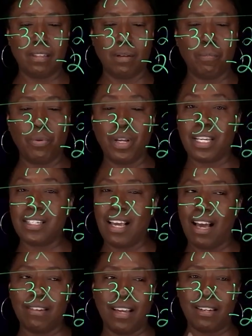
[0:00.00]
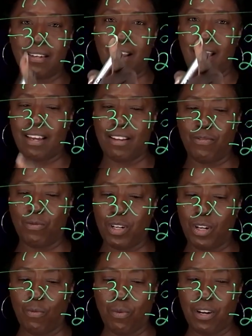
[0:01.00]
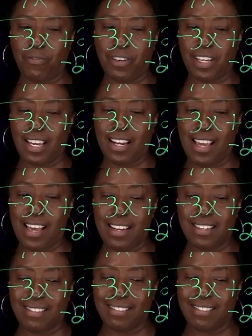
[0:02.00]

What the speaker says: Bringing down that negative, we don't want to forget it.